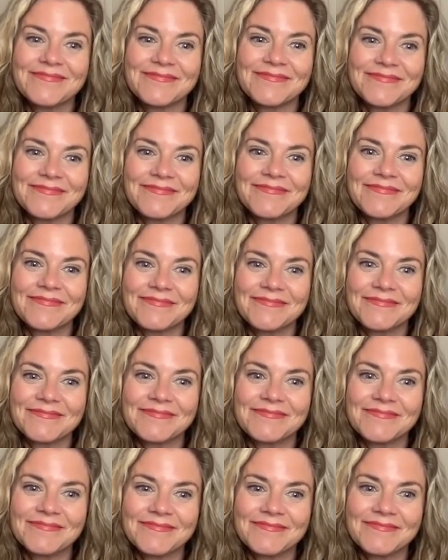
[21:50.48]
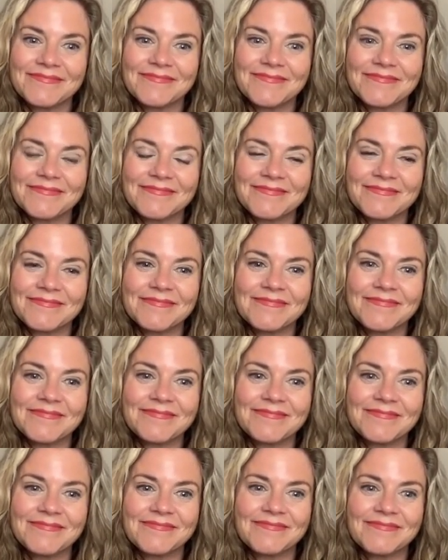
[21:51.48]

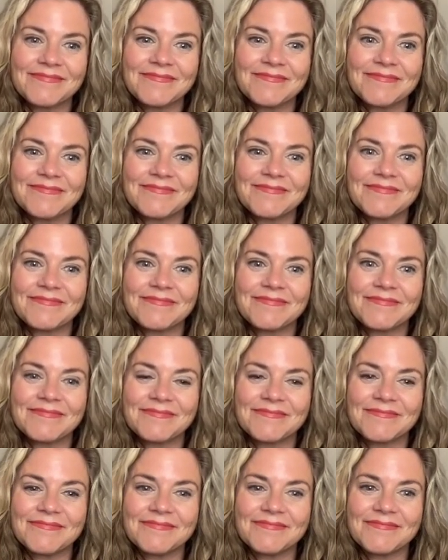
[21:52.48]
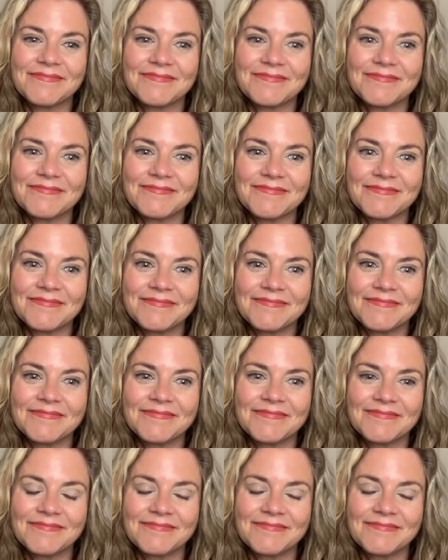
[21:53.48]
(not speaking)